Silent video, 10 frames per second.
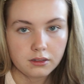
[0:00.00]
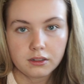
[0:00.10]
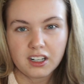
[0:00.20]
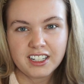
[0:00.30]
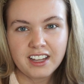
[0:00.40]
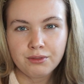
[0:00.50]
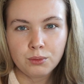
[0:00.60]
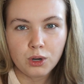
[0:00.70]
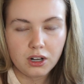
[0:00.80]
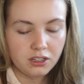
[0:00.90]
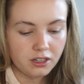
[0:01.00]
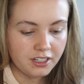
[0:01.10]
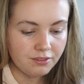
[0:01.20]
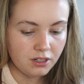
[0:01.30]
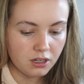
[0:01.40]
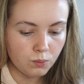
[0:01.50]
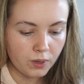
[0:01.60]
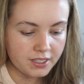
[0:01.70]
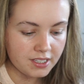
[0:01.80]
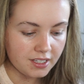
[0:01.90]
I never like
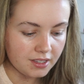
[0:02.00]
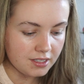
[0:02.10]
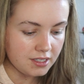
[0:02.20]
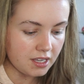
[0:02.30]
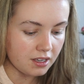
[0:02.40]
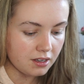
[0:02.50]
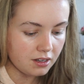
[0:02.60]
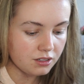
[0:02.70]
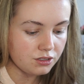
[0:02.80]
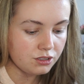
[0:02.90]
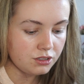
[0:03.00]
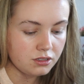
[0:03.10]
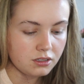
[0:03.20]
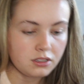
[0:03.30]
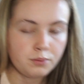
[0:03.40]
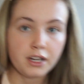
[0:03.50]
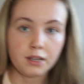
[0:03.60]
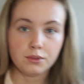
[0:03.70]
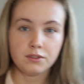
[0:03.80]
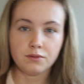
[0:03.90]
wet it at the sink. I just spray it
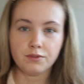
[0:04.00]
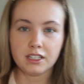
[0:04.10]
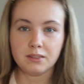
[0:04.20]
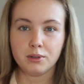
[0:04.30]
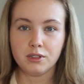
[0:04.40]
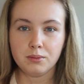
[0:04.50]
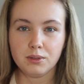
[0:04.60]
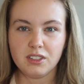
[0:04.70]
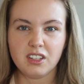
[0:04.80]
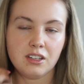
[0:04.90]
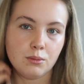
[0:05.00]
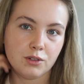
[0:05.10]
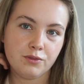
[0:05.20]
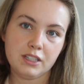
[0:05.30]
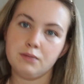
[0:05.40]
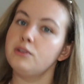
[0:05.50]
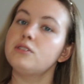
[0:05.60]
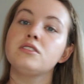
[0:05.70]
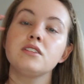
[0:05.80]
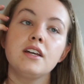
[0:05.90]
with some Fix Plus because I think, well, Fix
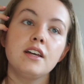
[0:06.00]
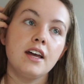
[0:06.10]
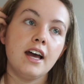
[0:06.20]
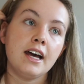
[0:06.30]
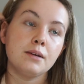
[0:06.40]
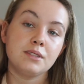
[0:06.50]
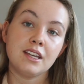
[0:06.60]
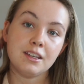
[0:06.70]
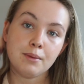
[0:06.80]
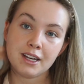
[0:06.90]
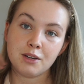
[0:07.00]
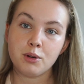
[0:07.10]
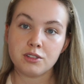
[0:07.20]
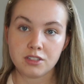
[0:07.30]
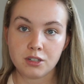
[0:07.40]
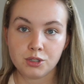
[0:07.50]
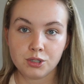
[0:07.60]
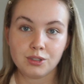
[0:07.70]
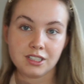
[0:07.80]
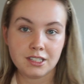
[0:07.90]
Plus helps keep your makeup on, so
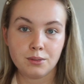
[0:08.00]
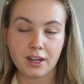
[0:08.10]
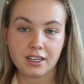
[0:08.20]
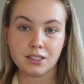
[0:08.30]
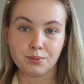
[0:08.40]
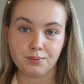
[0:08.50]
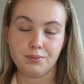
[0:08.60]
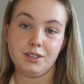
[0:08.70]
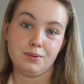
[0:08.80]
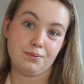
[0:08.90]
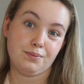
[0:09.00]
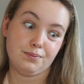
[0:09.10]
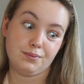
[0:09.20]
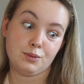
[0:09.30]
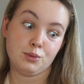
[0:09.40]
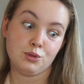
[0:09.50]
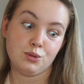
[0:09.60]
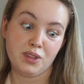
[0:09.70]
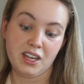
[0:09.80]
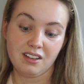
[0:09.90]
surely to wet your sponge
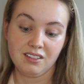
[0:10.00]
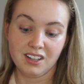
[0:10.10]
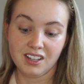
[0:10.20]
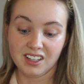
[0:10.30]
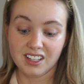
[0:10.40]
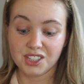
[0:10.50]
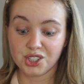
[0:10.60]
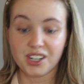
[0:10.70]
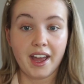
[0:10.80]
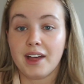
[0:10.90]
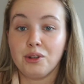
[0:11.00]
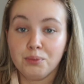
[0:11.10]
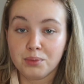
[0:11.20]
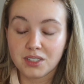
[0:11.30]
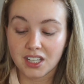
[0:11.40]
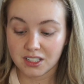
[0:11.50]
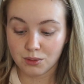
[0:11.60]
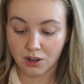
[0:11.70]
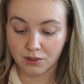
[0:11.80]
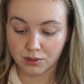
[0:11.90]
with it is going to help. So that's
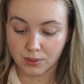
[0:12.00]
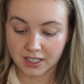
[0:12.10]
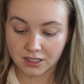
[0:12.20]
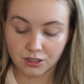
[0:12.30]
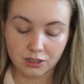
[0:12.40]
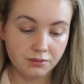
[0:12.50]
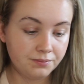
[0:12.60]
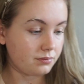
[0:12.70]
what I've always done.